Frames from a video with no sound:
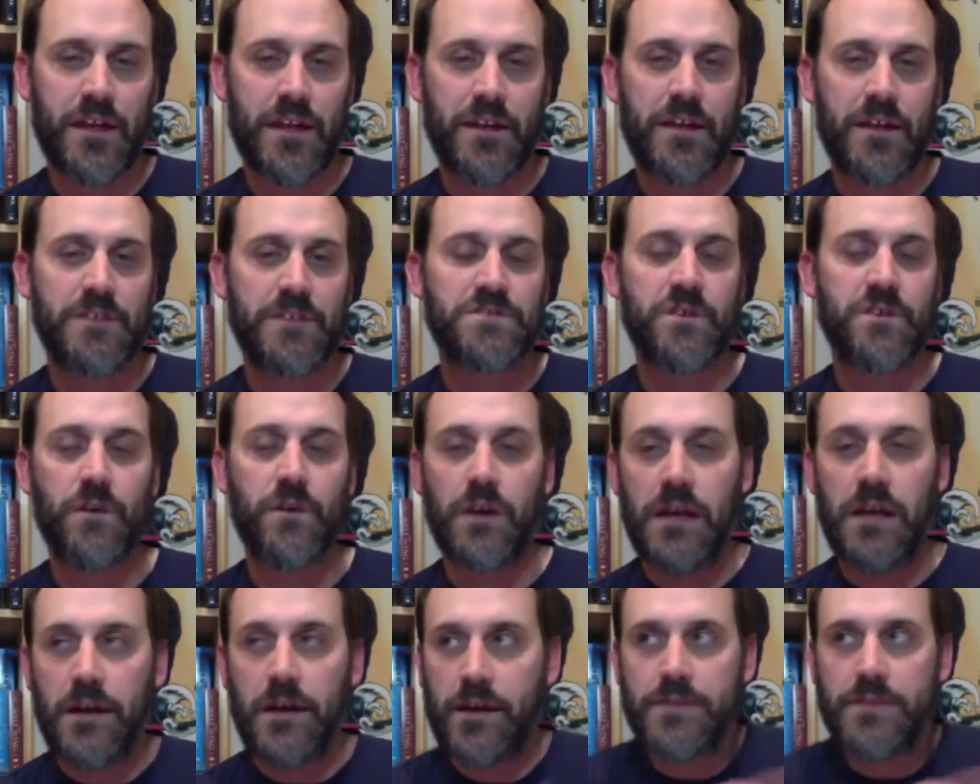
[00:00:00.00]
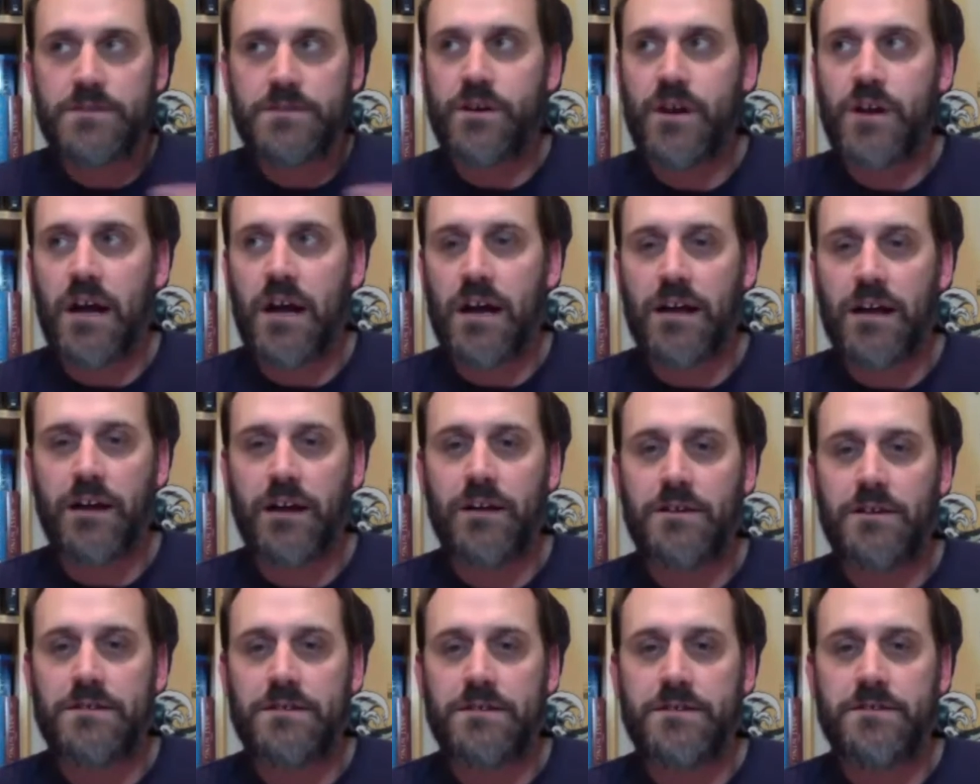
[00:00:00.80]
So, because they're not going
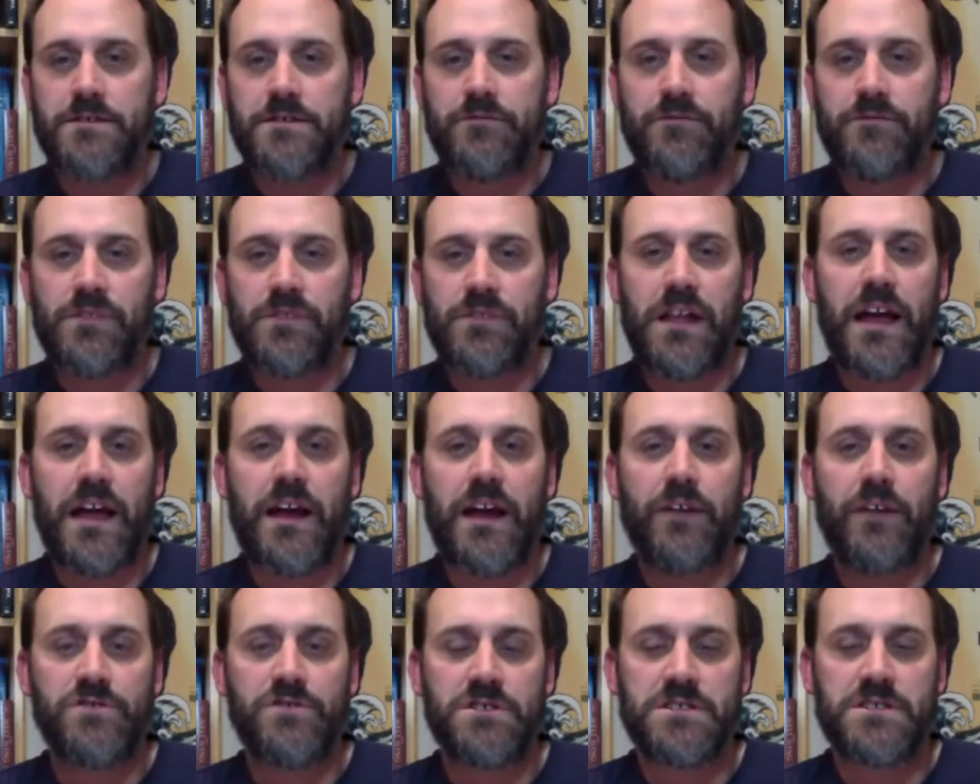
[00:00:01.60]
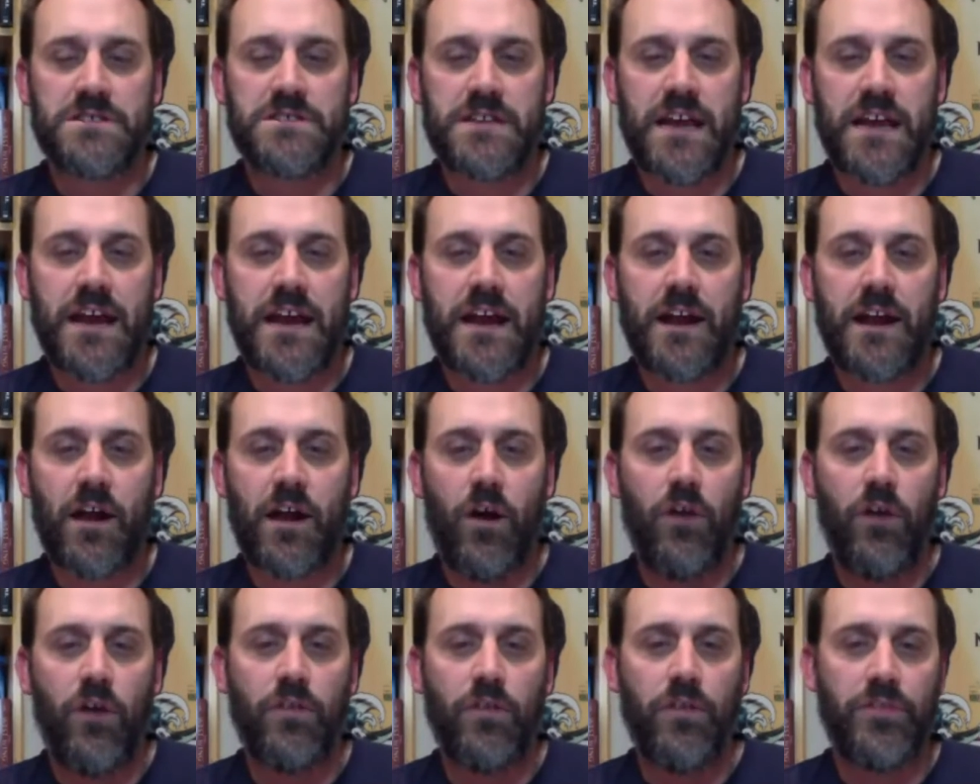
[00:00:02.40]
to flat out just say
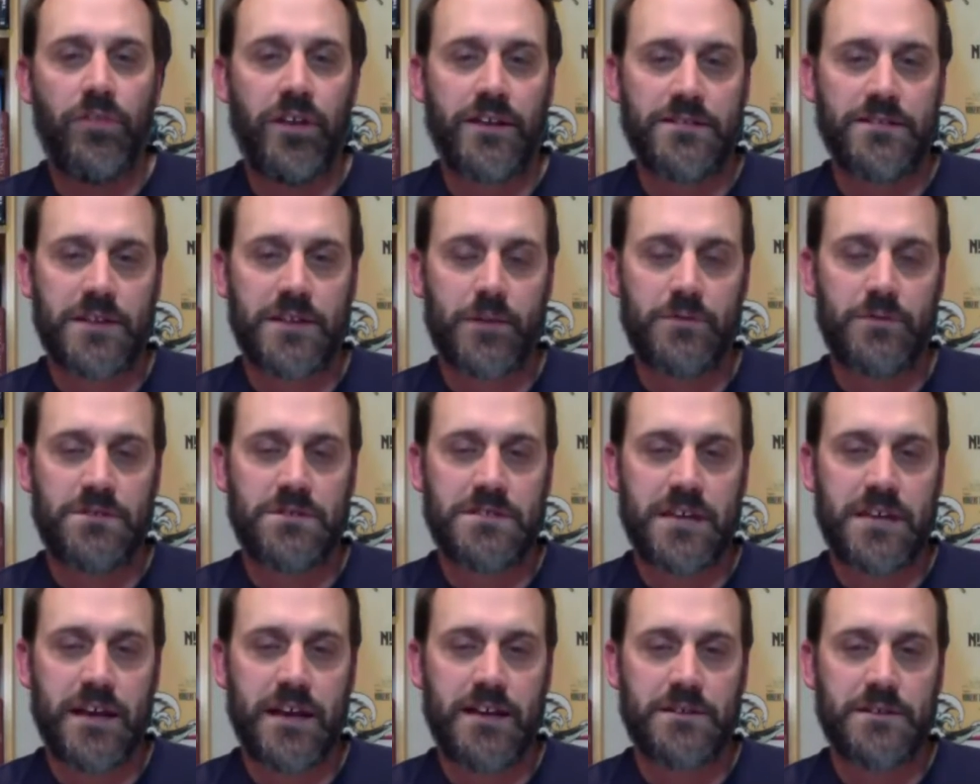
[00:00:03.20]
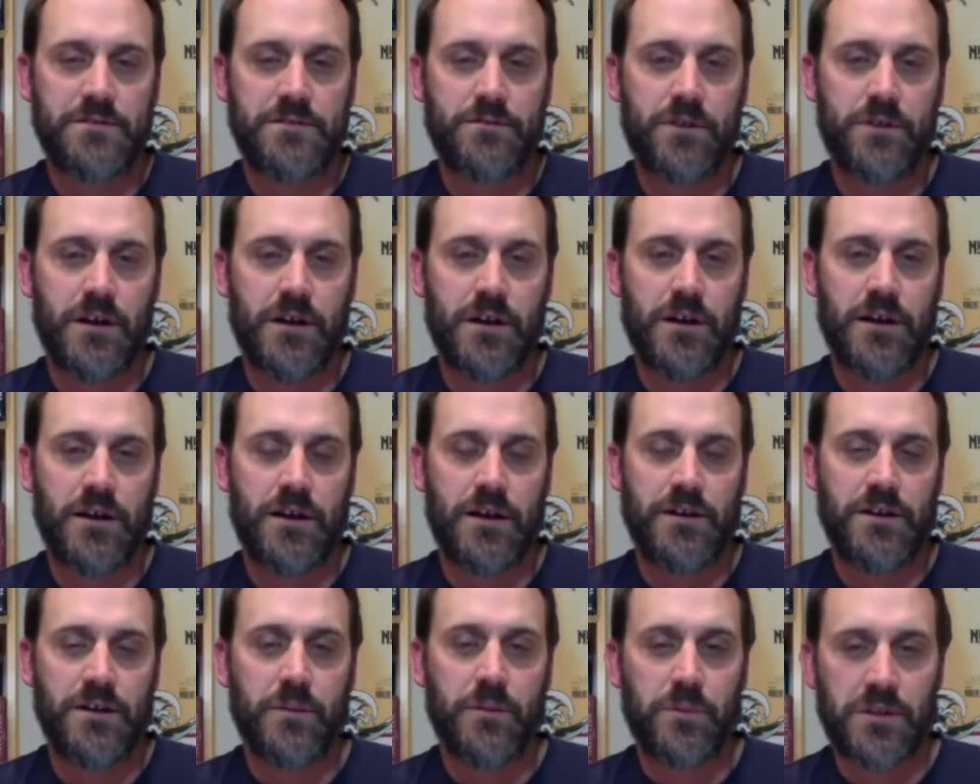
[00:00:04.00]
all the things they would say to a
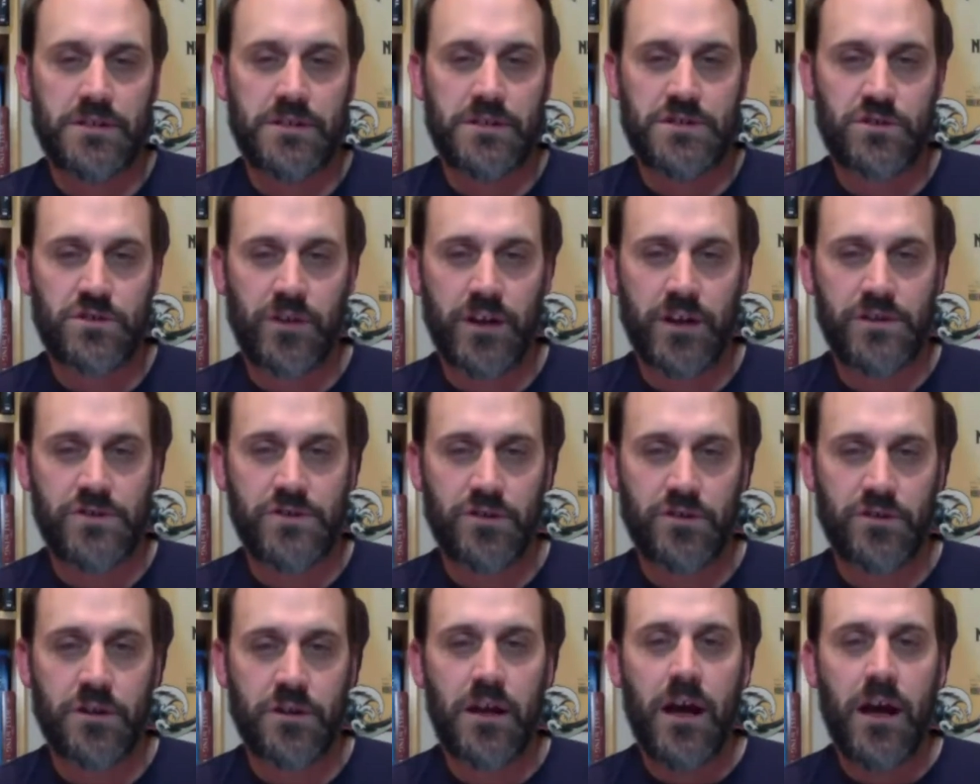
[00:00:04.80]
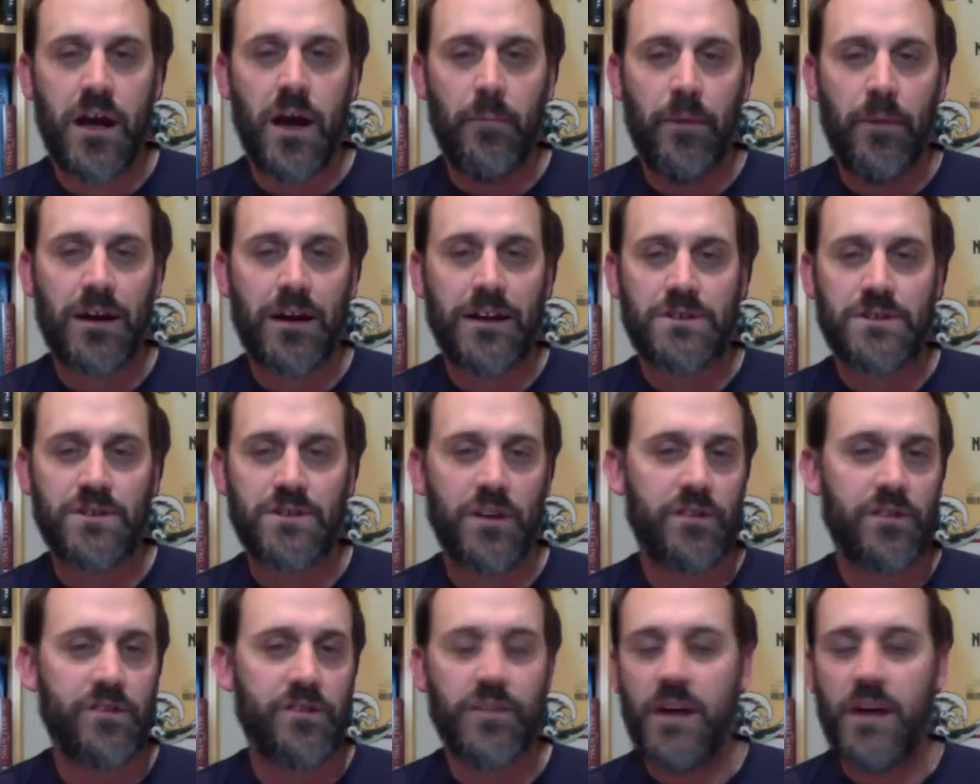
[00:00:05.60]
complete stranger among each
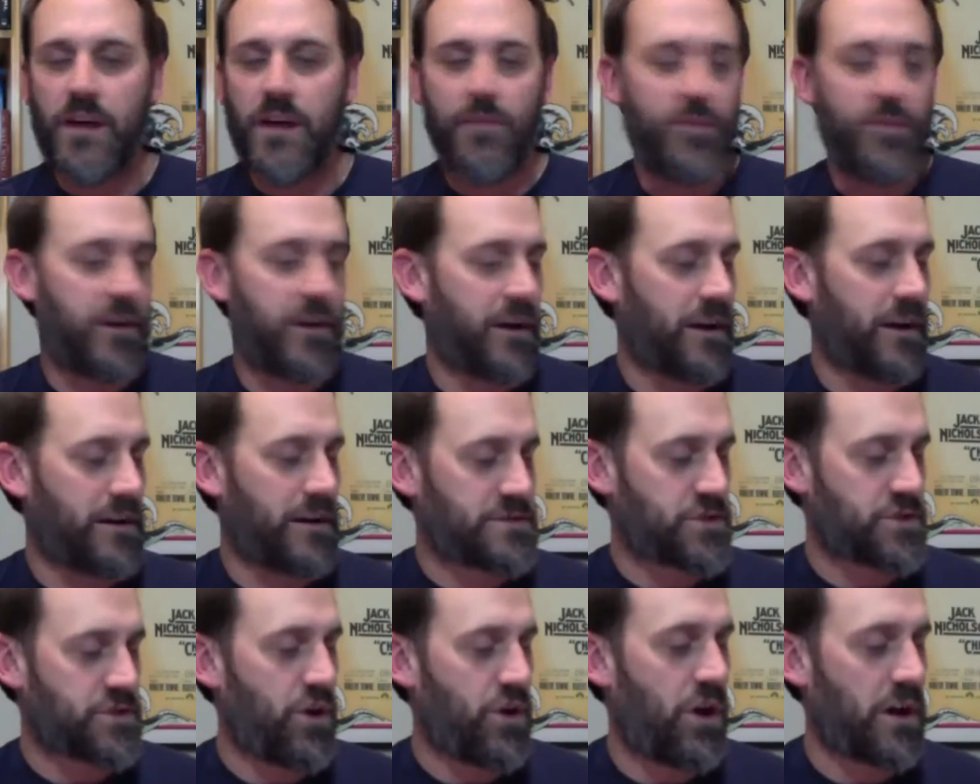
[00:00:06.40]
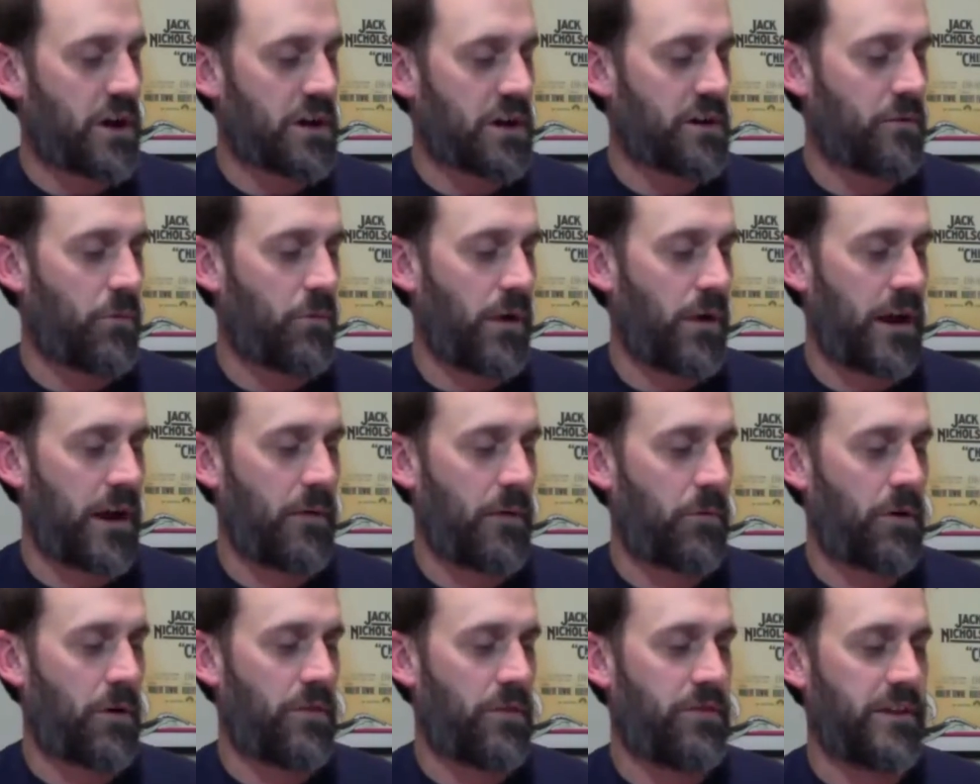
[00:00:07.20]
other. They're going to talk in a way
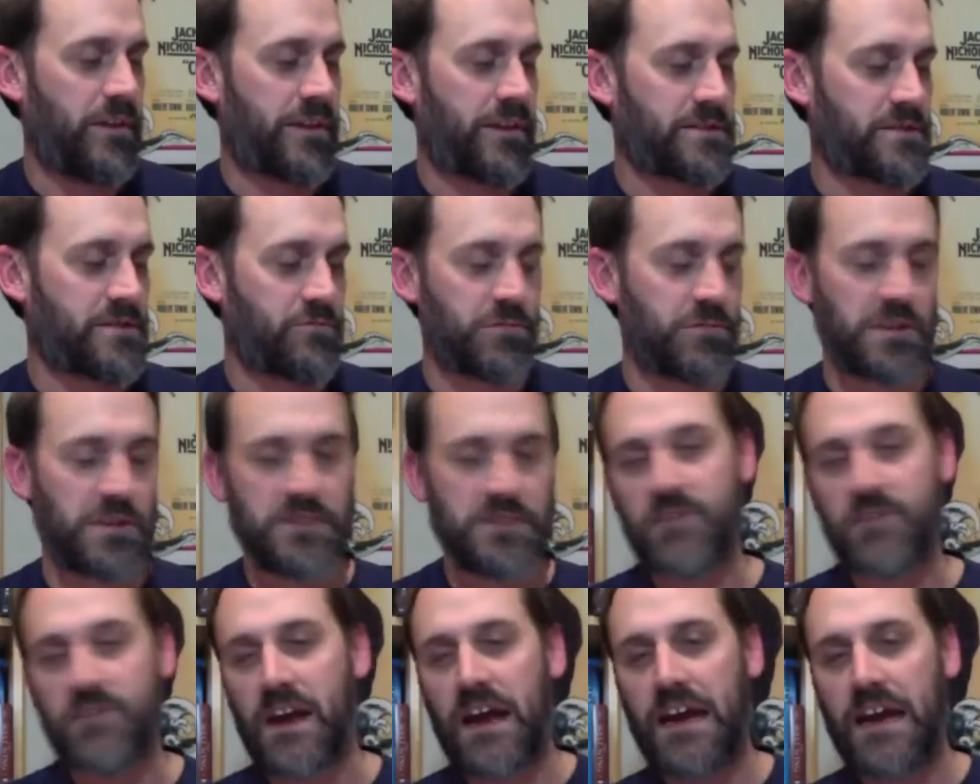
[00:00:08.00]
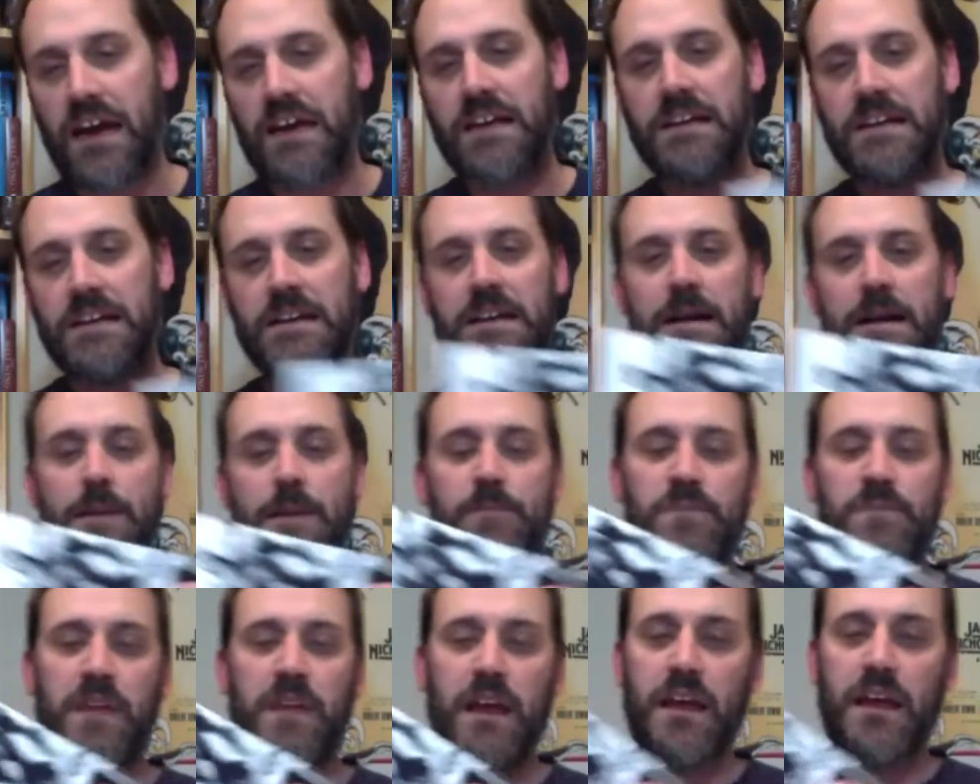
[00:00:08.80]
where things are really vague.
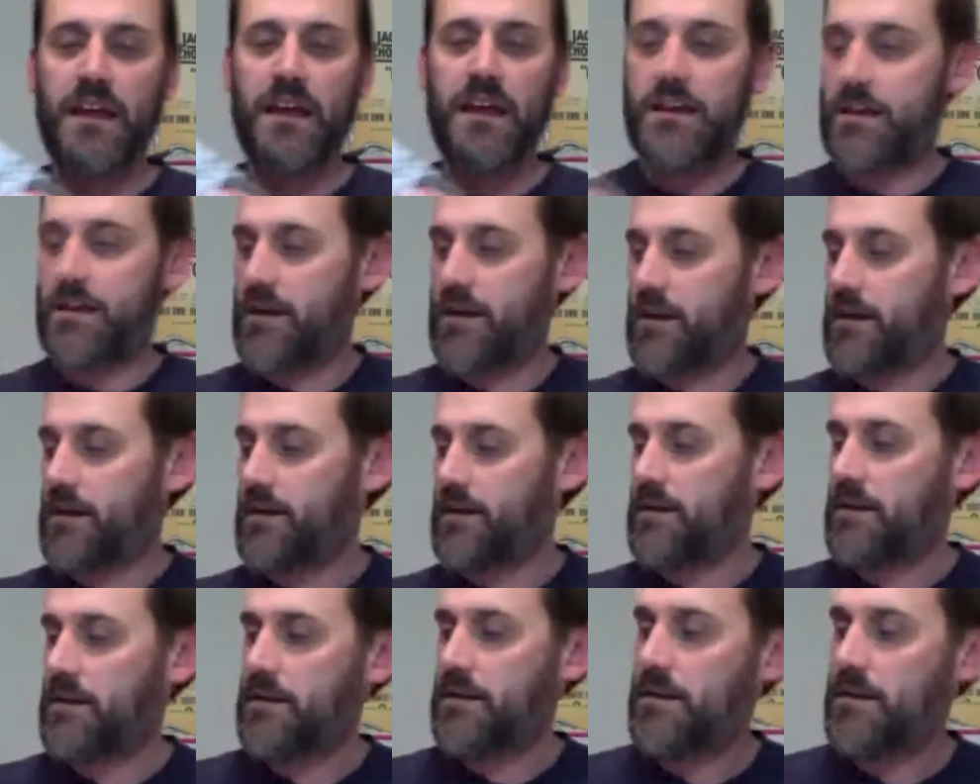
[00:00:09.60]
Yeah, and sure. And